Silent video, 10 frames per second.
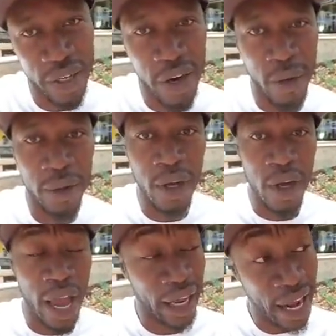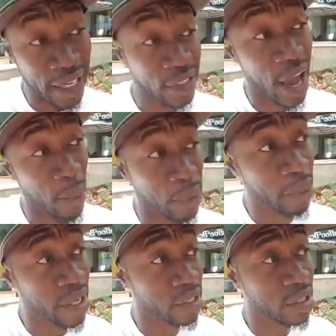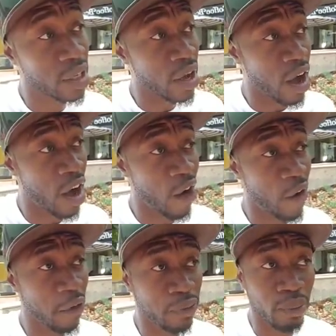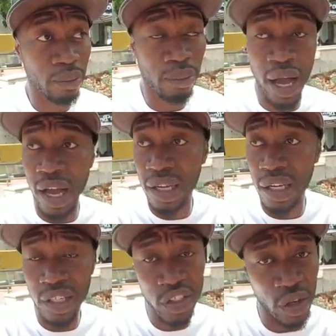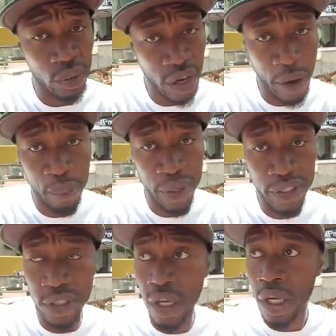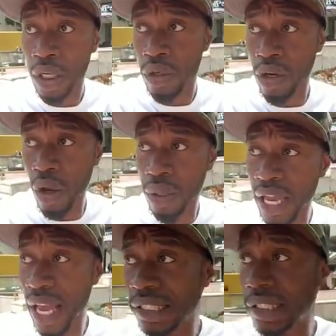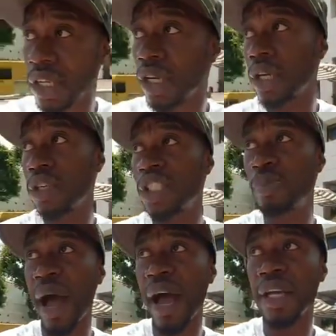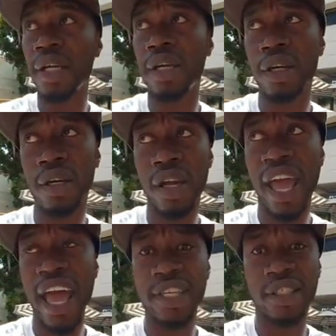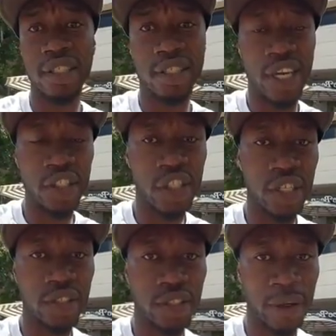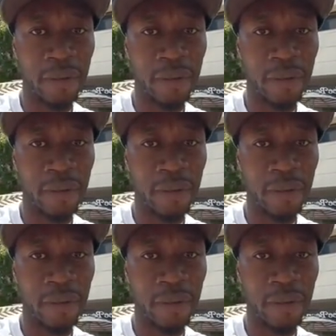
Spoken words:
know. And that's compliments of my kinesiotherapist. You know, he has the spot extensions,